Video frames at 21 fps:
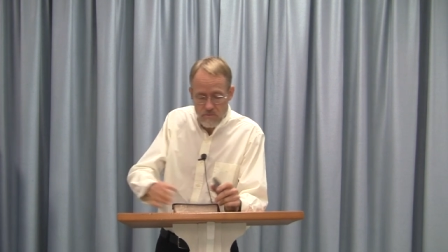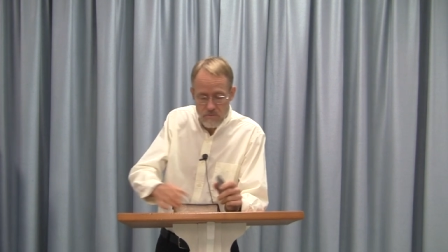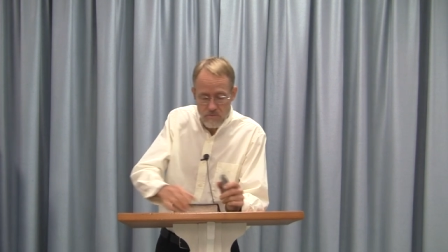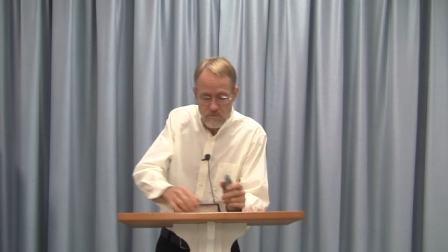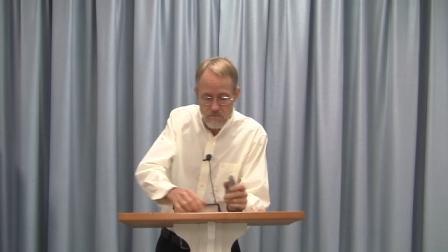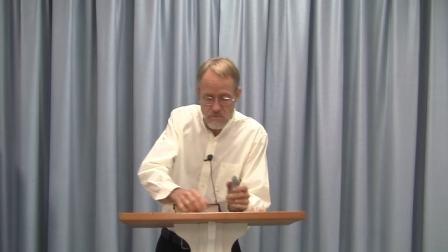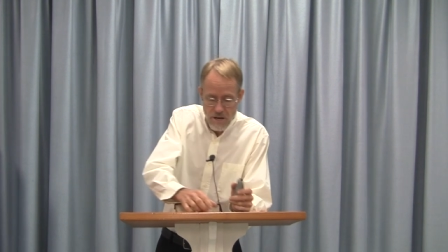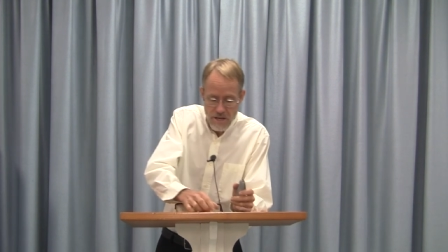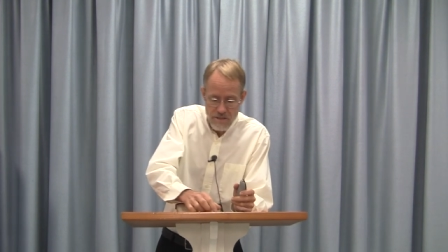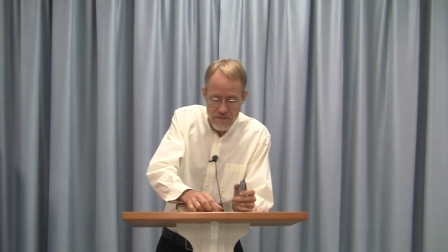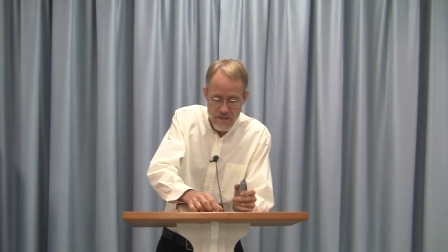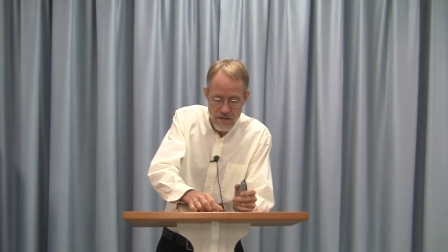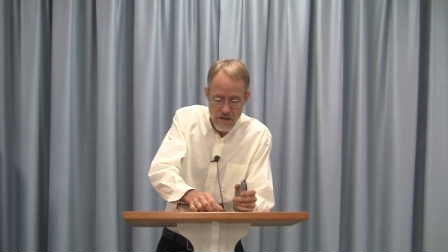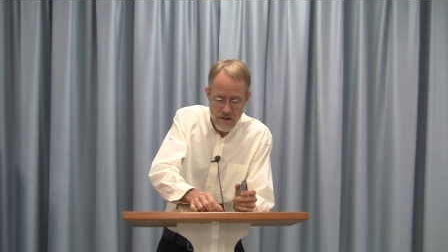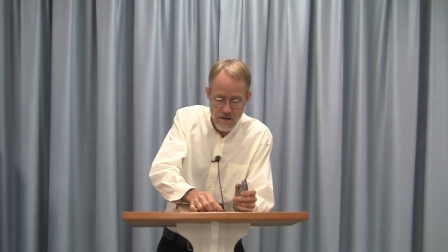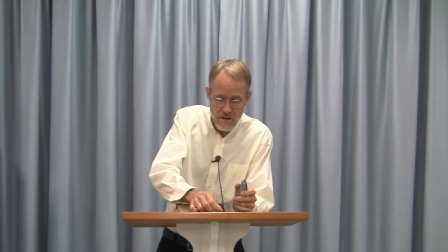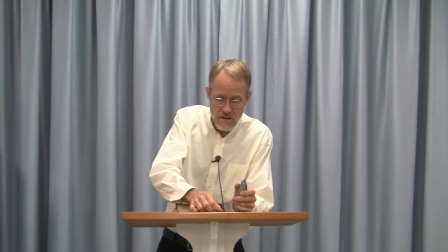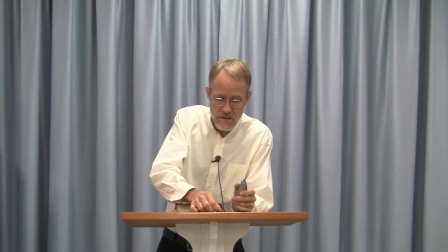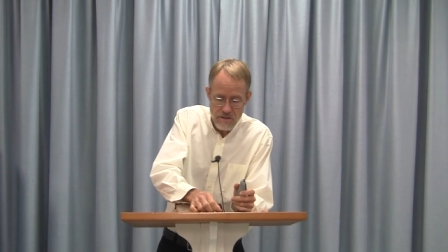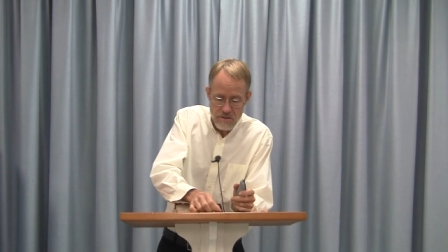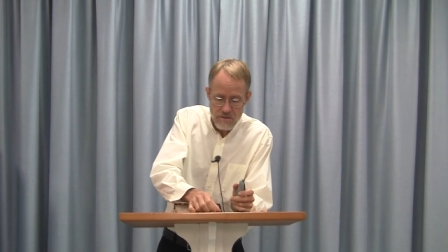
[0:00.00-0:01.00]
read
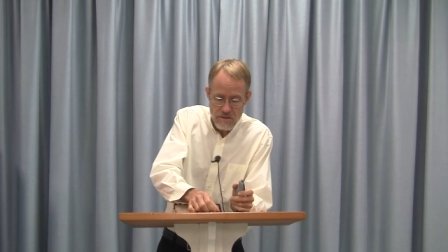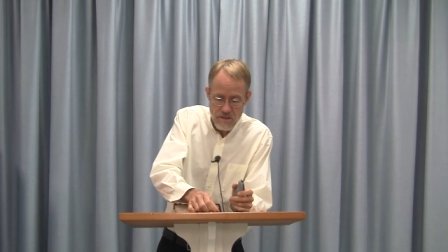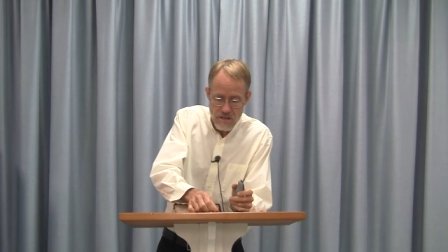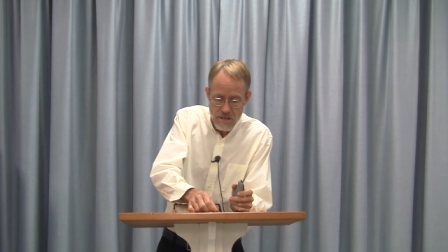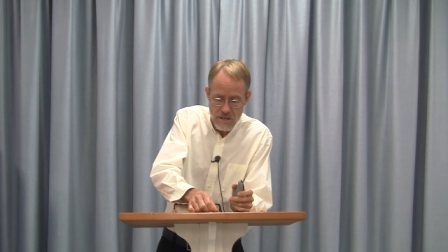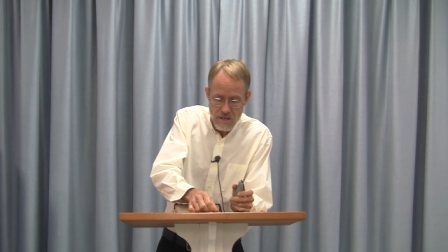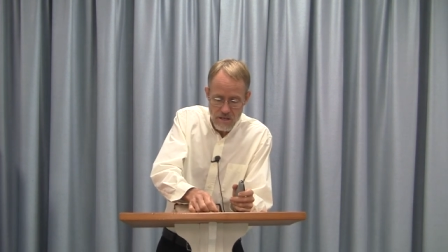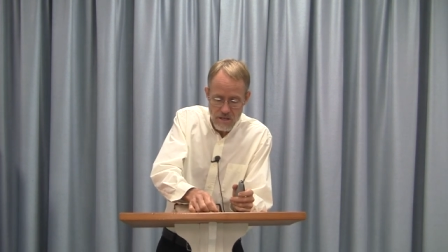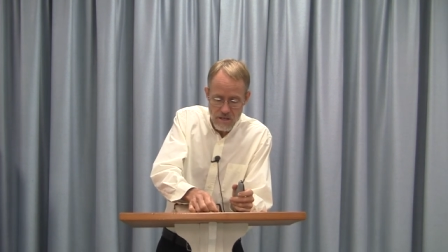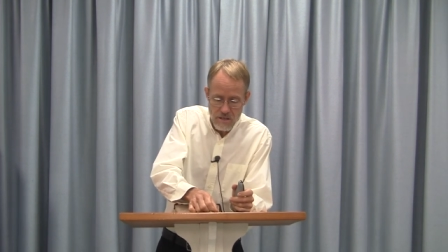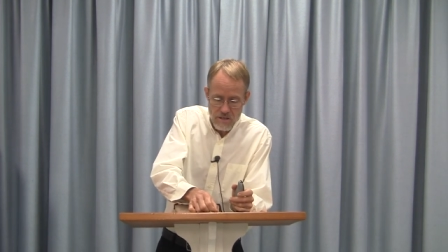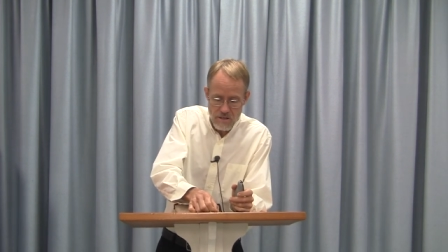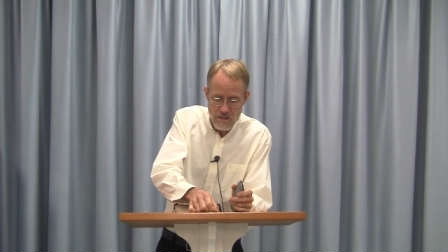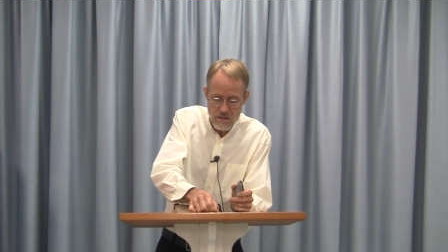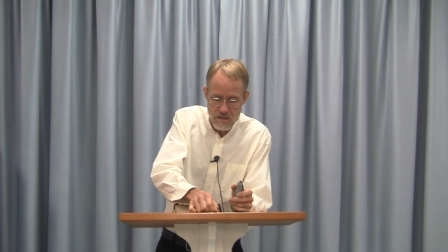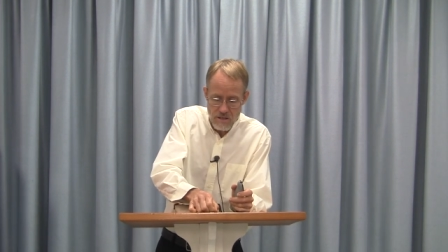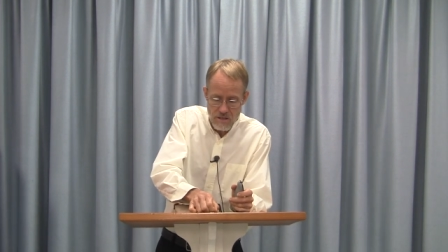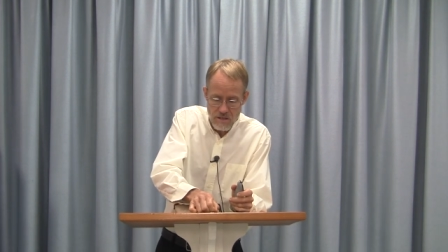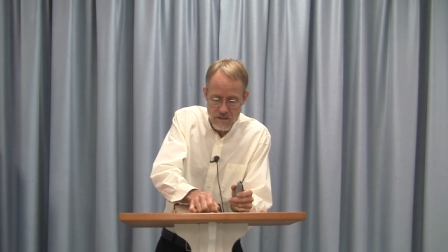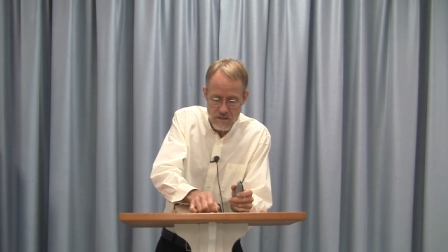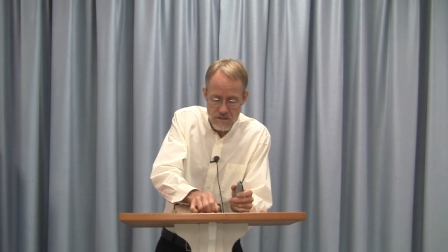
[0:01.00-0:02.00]
there in, in
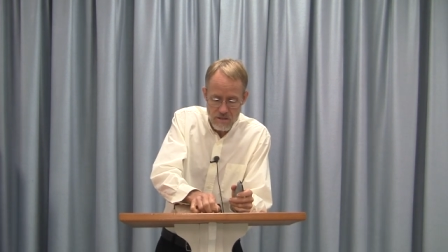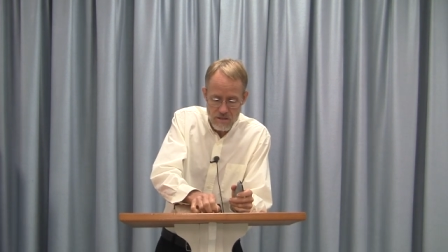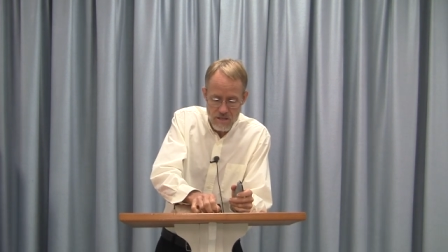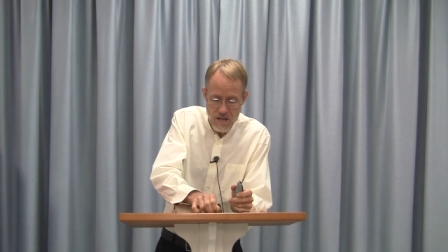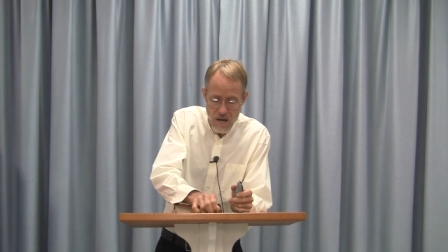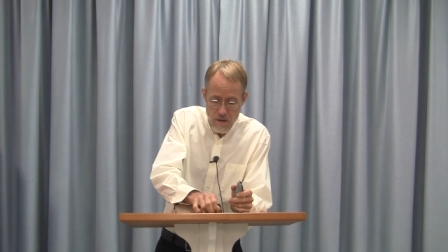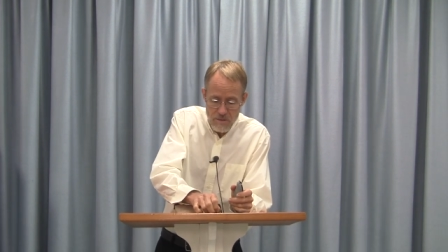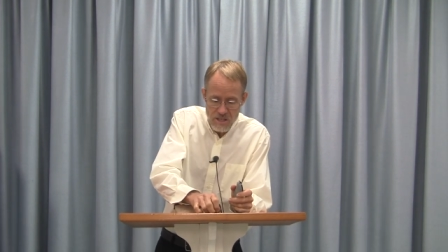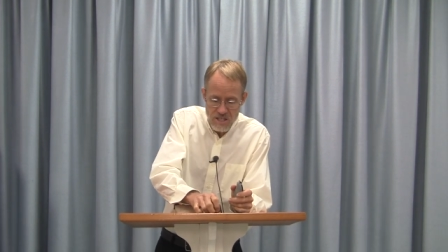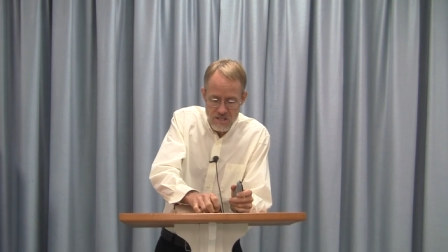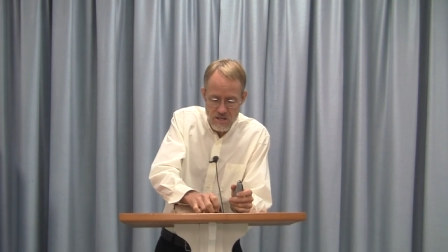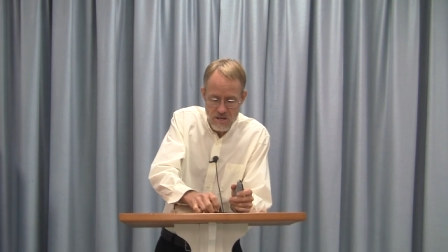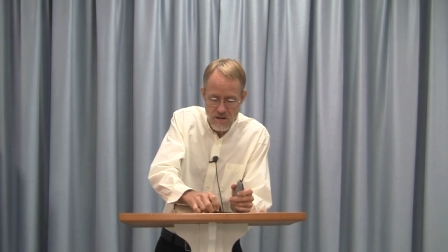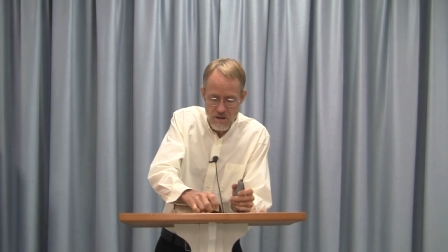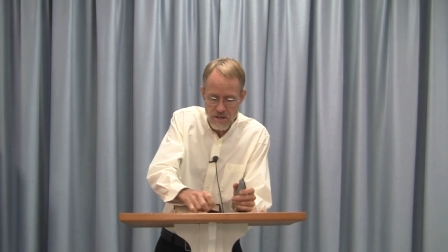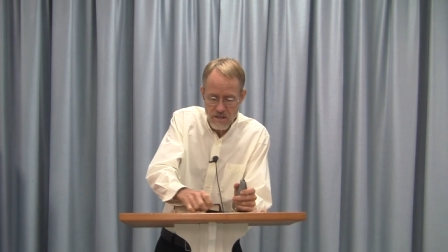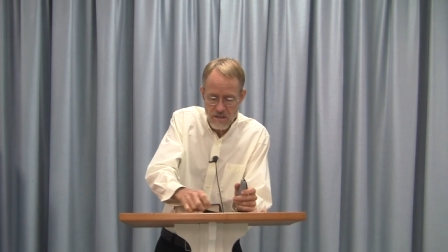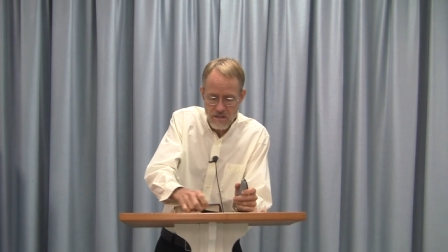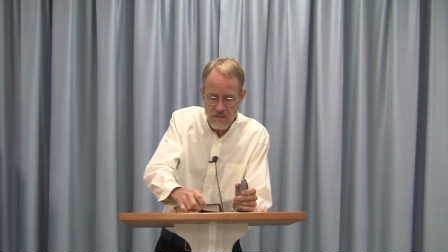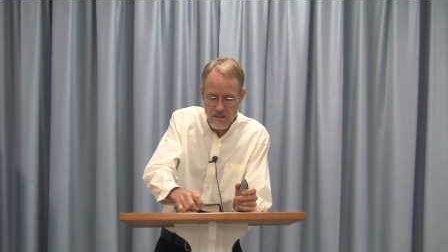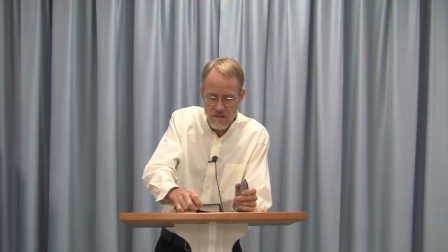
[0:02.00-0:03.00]
the
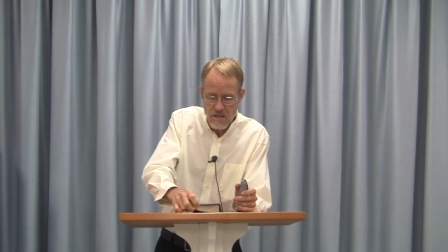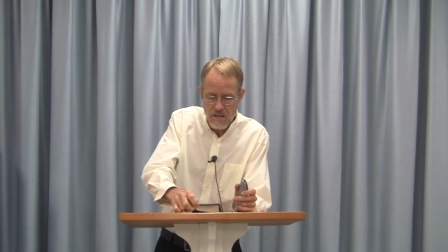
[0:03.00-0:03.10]
commentary